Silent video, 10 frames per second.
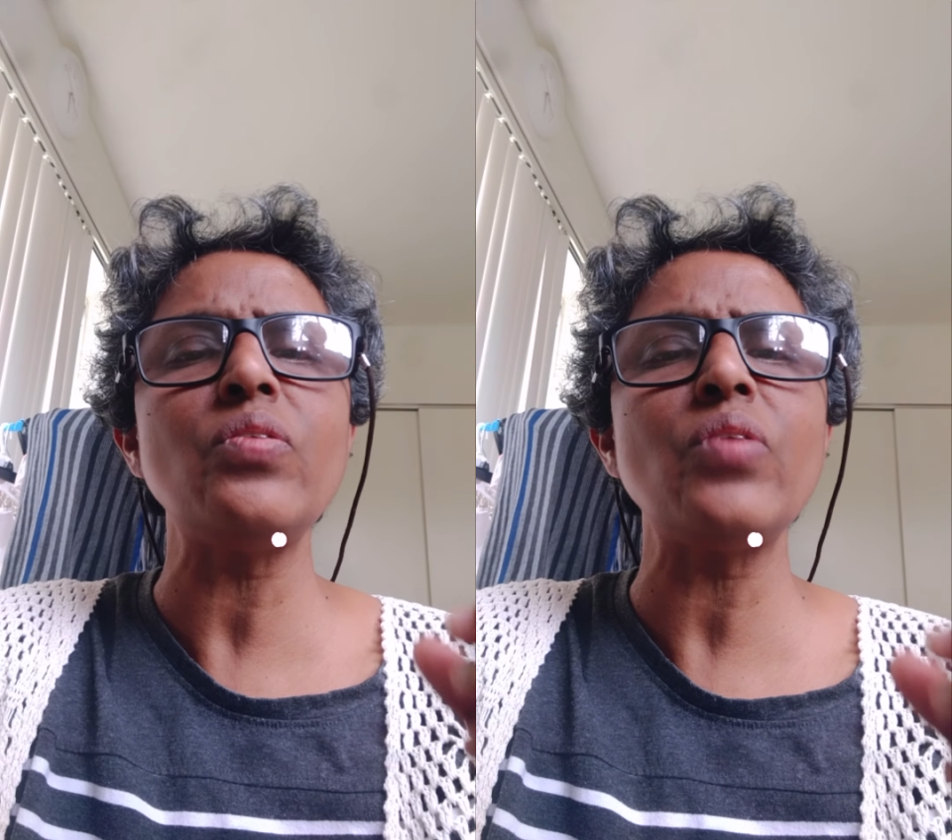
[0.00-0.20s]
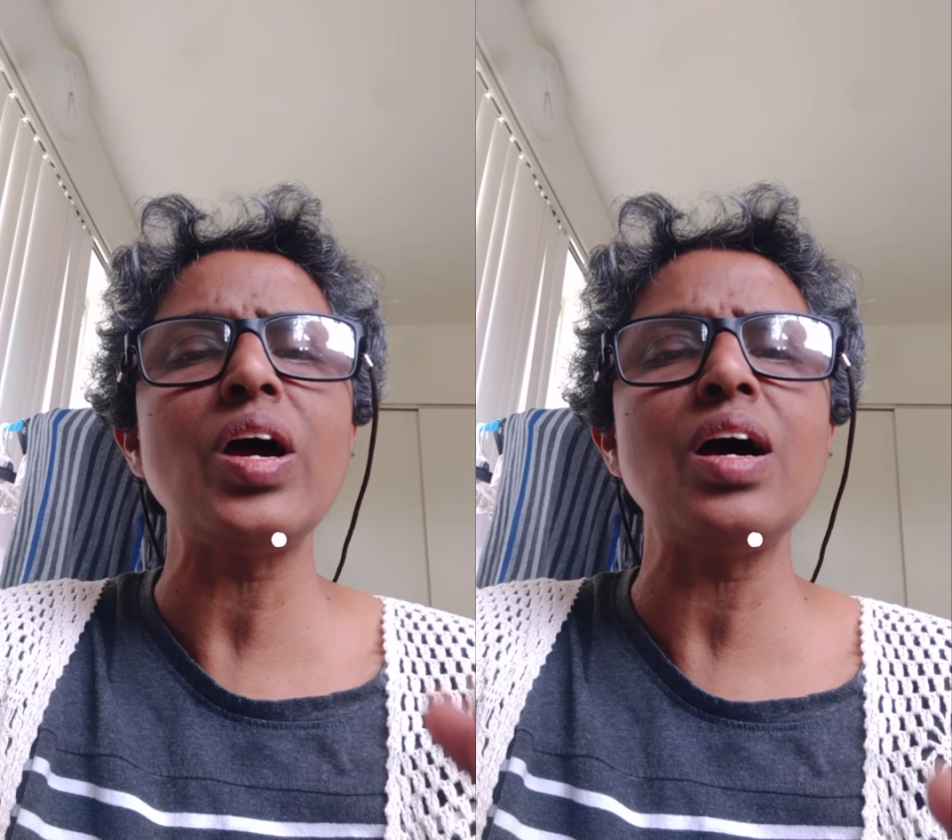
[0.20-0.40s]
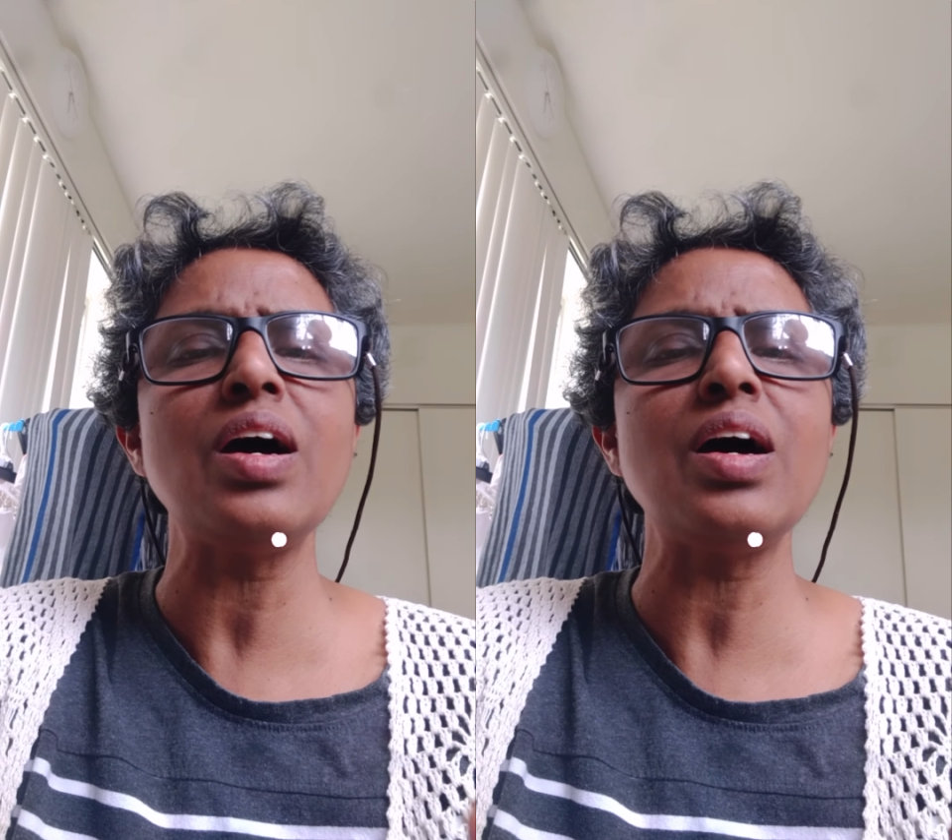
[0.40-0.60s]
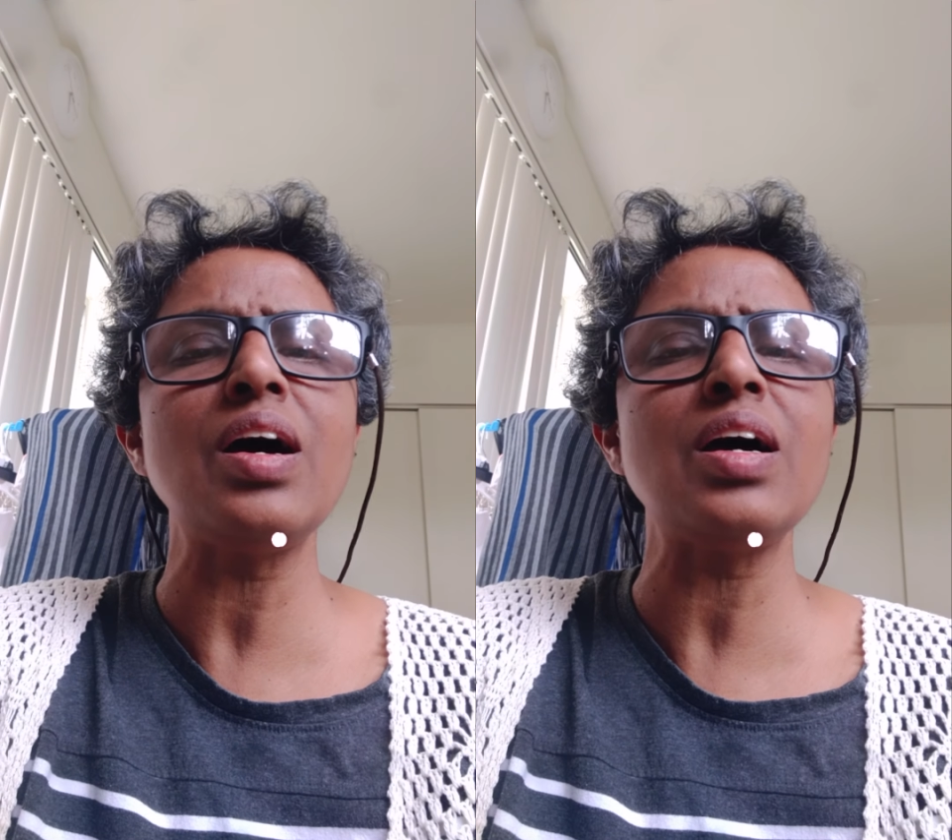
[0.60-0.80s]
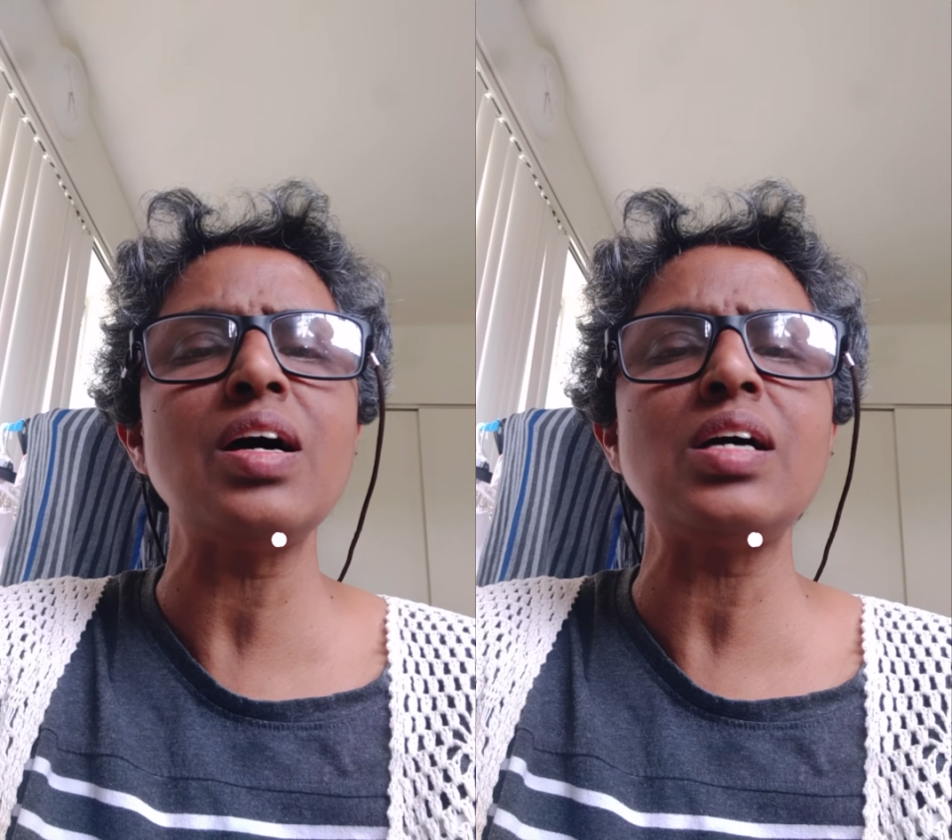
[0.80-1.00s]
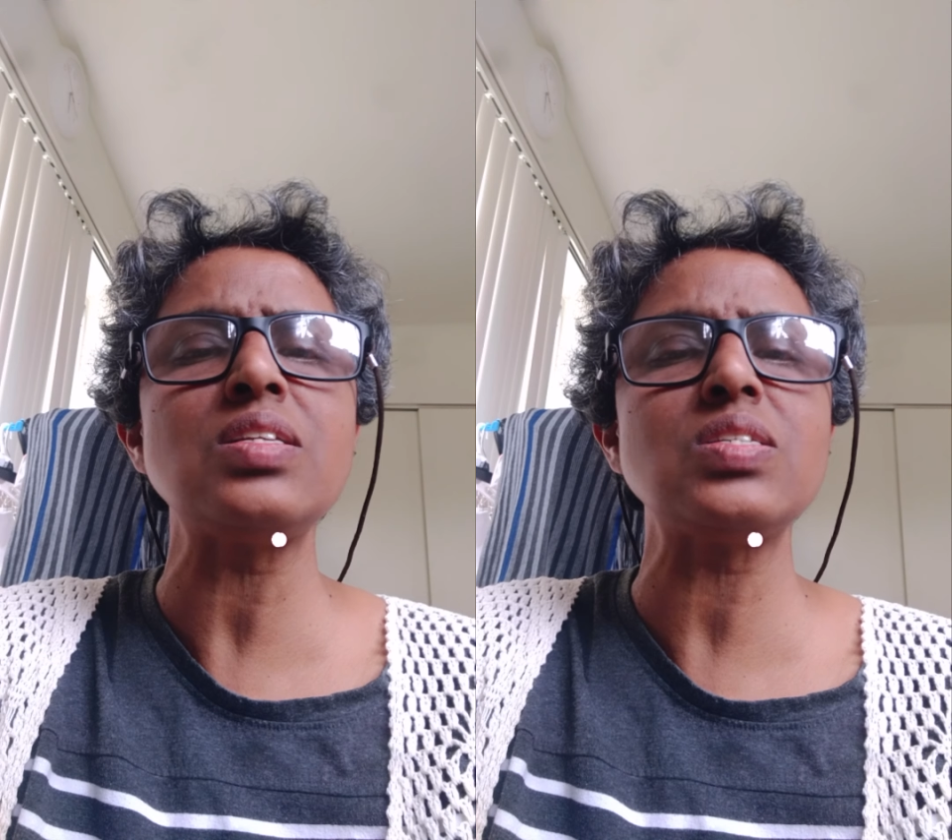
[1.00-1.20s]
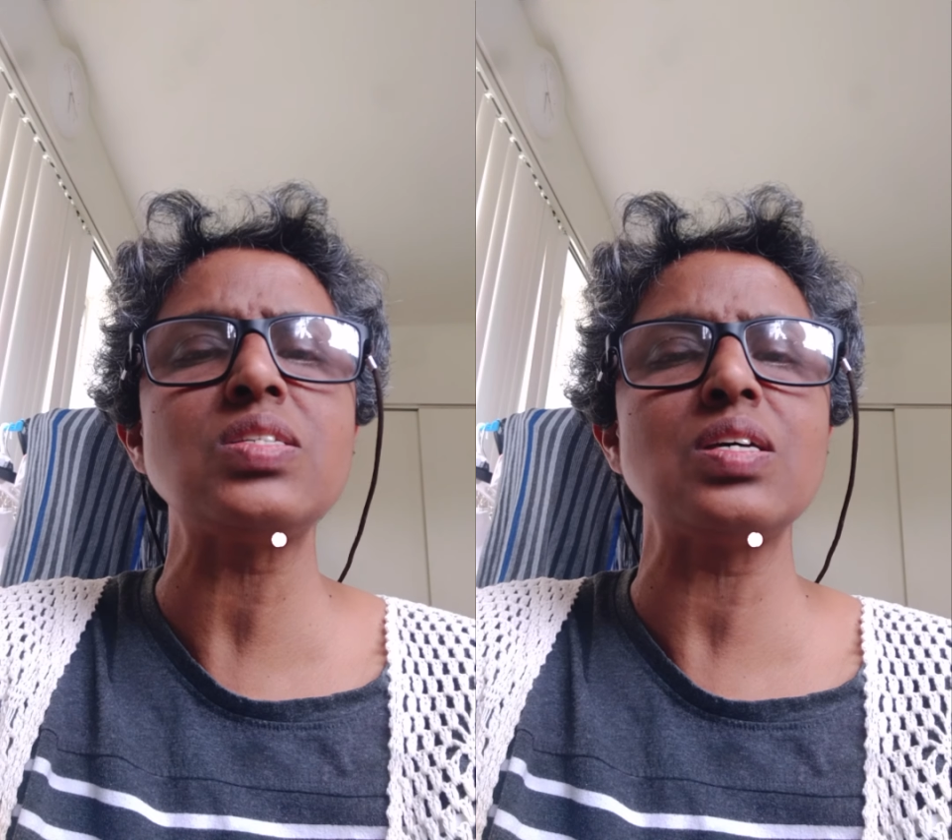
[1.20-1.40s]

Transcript: ransom.